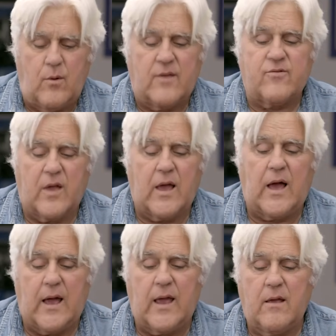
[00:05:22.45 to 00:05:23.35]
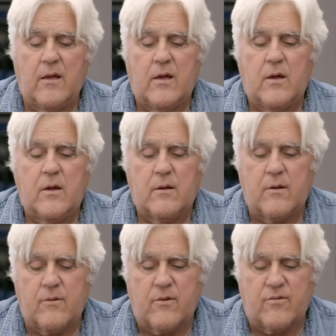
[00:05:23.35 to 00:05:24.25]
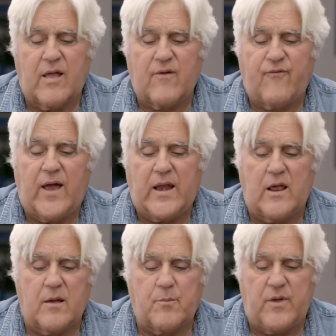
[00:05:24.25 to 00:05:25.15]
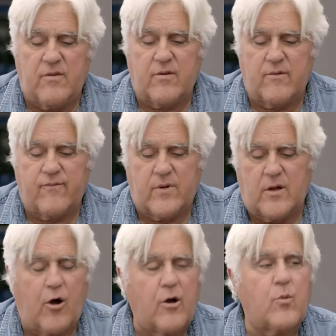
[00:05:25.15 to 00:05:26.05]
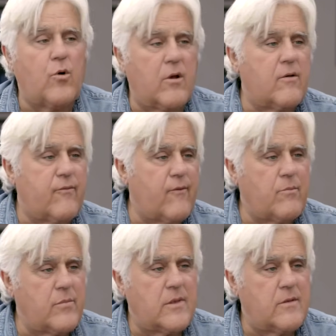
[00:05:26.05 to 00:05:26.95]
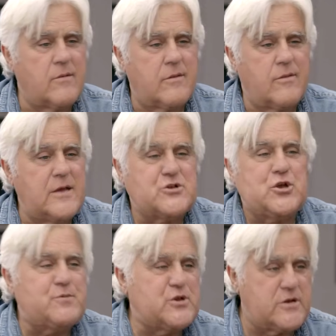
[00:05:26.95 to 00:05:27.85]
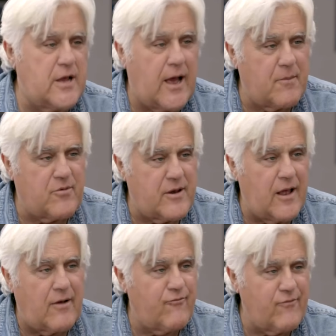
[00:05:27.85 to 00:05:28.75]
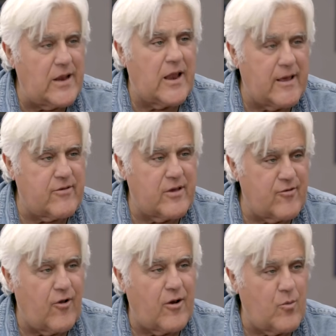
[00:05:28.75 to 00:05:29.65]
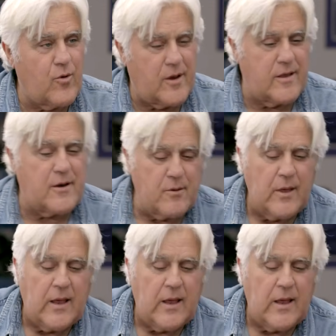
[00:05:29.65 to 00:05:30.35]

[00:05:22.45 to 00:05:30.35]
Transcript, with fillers: was a guy. It was like finding a piece of uh, artwork from the, the Egyptian times and not realizing it's artwork. You know,